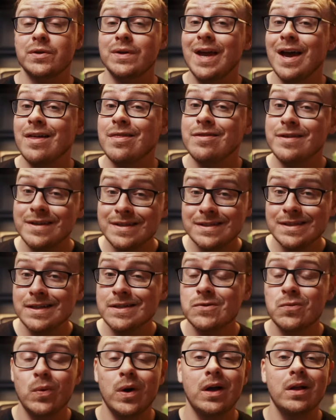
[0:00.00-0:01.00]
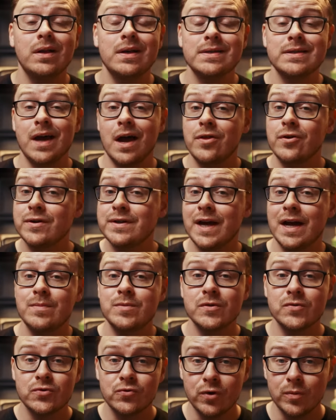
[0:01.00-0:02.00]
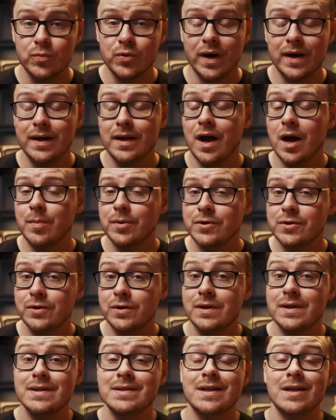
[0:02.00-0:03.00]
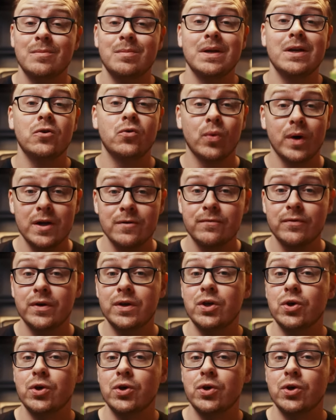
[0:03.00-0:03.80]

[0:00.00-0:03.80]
So yeah, this as well as other types of script writing opportunities can be great for